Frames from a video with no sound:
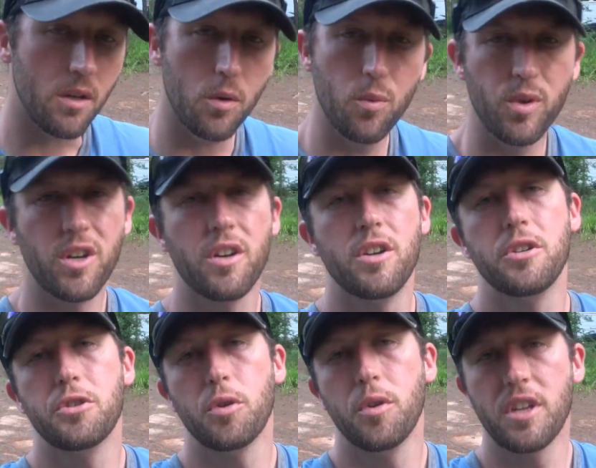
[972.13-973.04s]
We're gonna
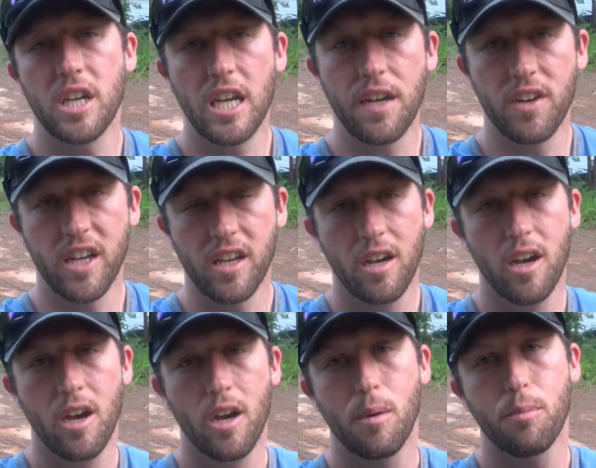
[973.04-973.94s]
enjoy the evening.
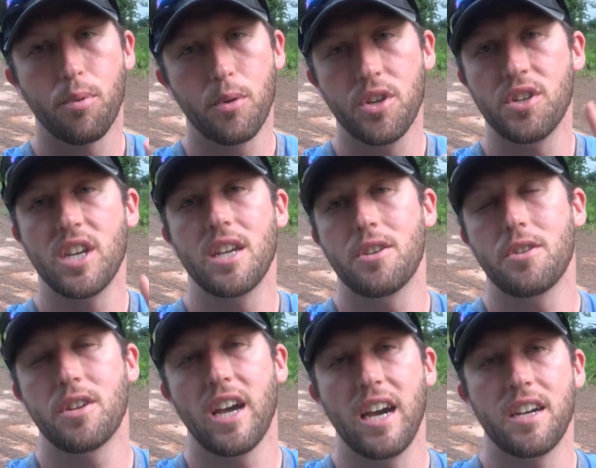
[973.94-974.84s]
Appreciate
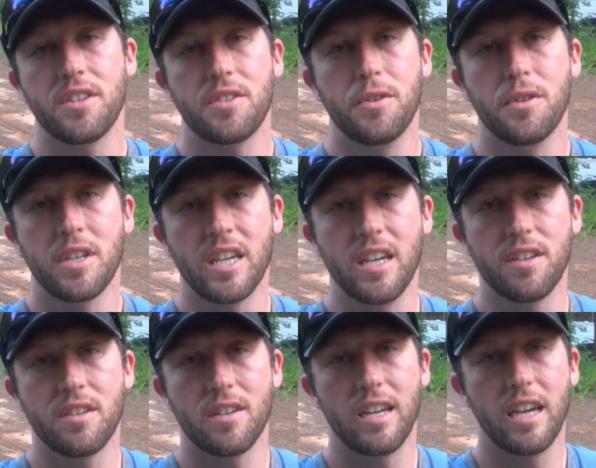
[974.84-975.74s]
you guys tuning in
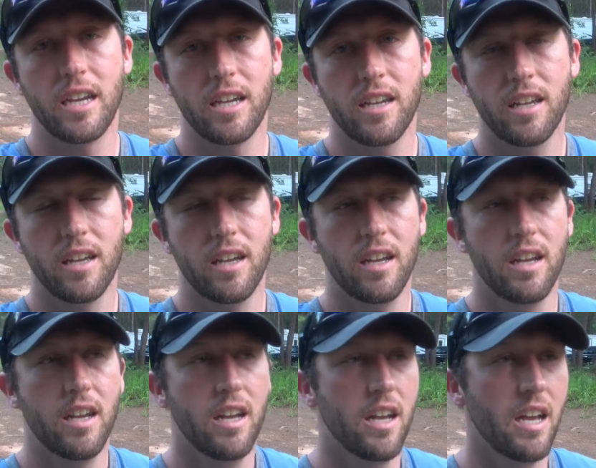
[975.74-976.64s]
today,
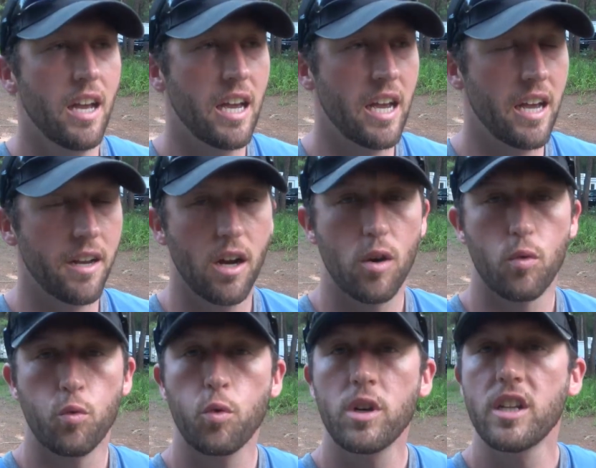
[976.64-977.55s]
and
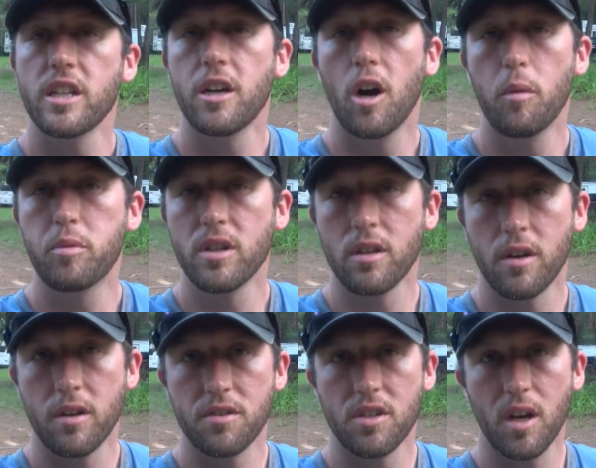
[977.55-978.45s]
really hope you
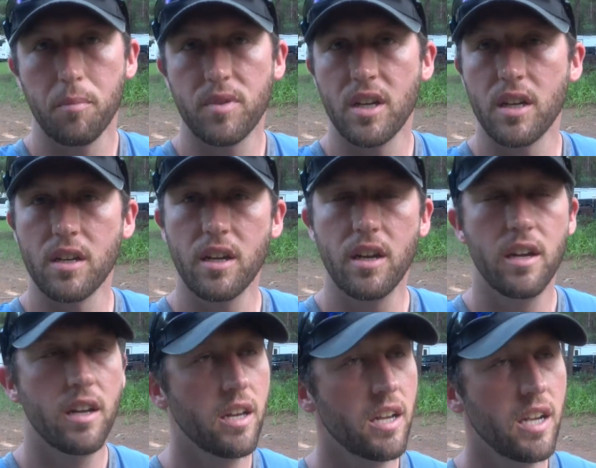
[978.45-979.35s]
learned something.
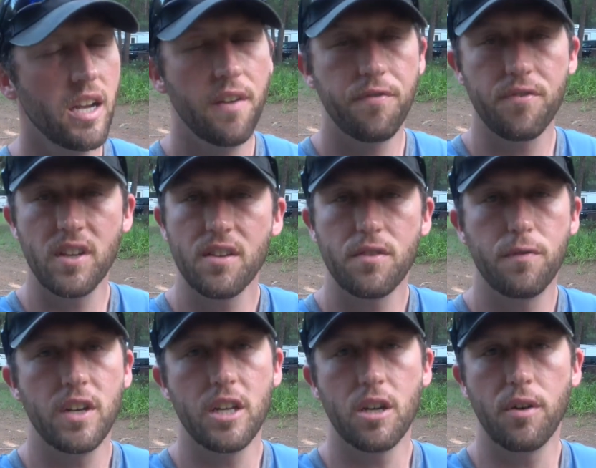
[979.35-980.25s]
If this
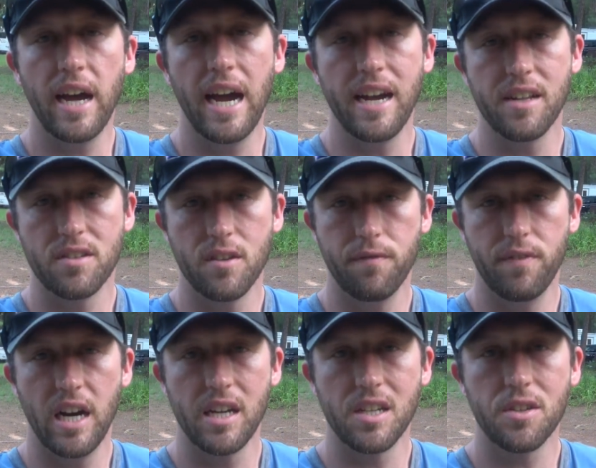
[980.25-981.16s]
video added some
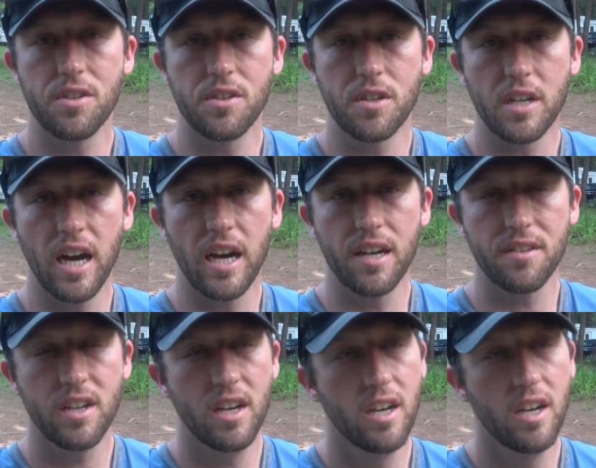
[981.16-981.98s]
value to you guys,